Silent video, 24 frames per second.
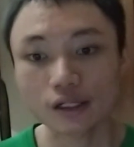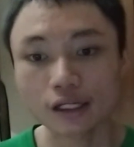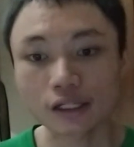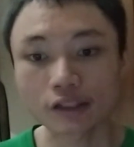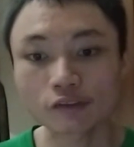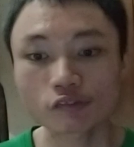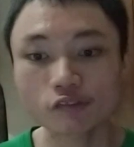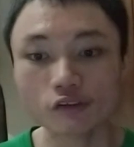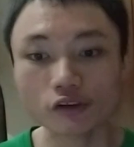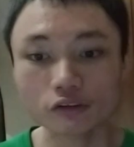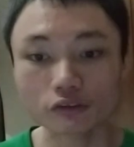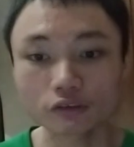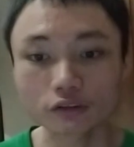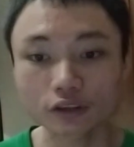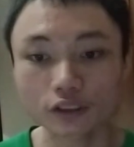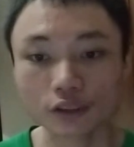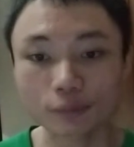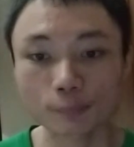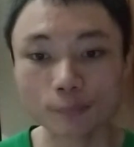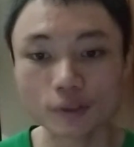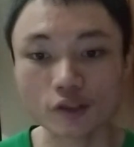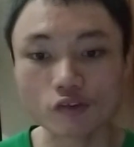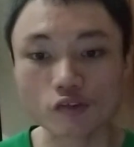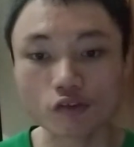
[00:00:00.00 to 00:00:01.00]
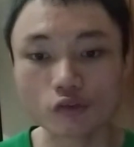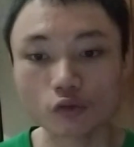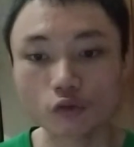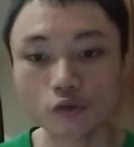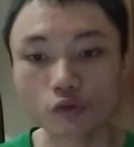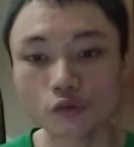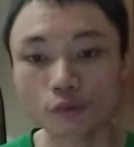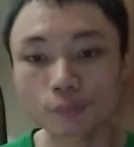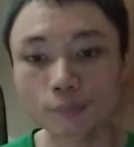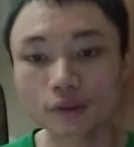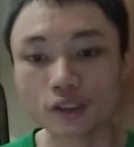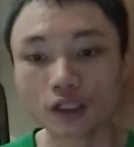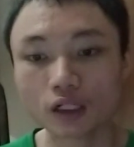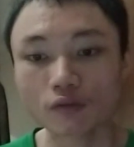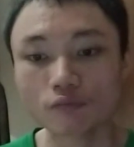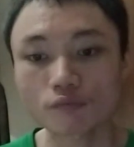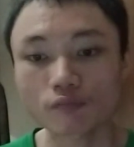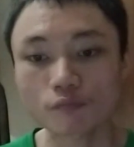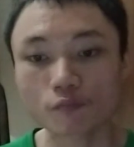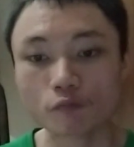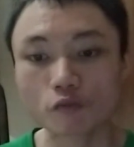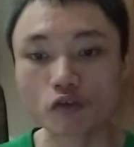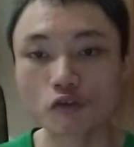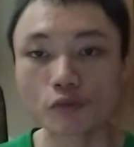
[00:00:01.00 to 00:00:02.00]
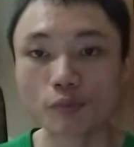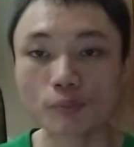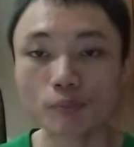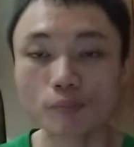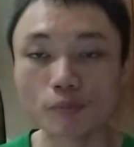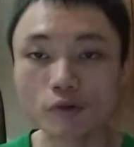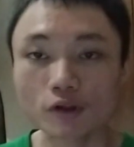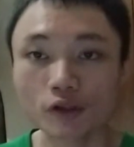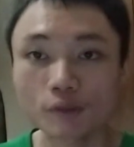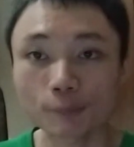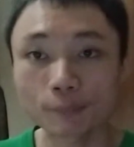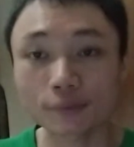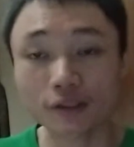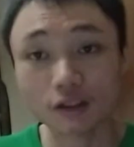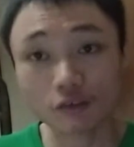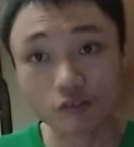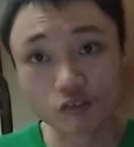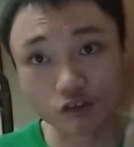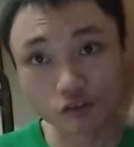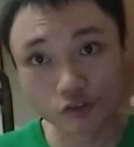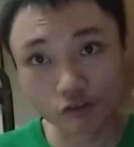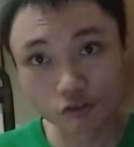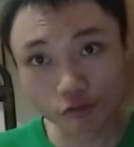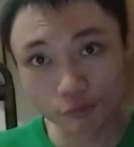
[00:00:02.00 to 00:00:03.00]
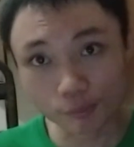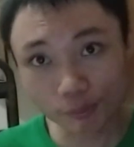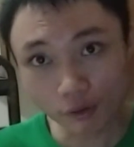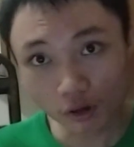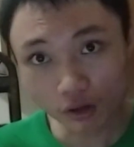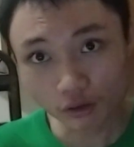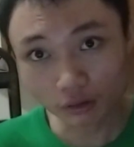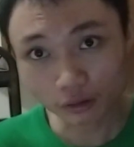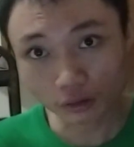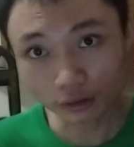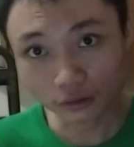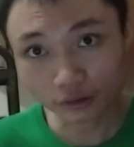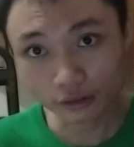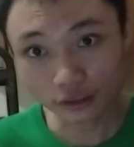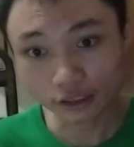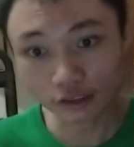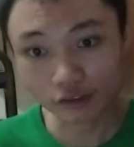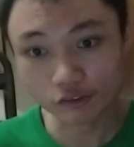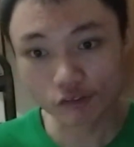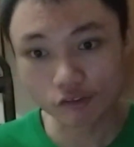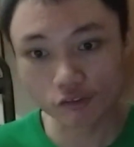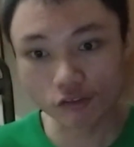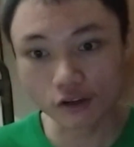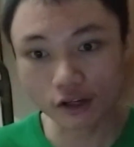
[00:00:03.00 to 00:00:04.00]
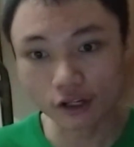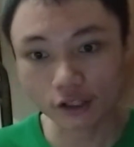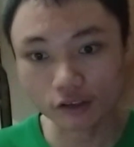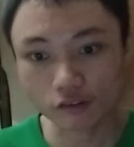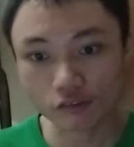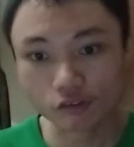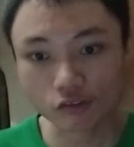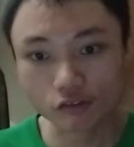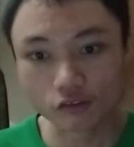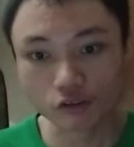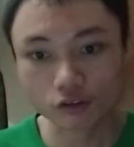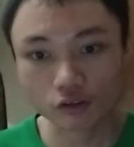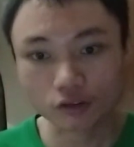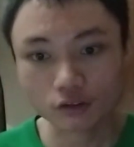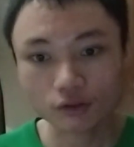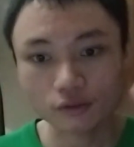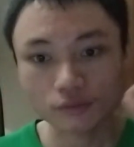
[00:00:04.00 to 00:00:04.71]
In general, it means to become smaller in size,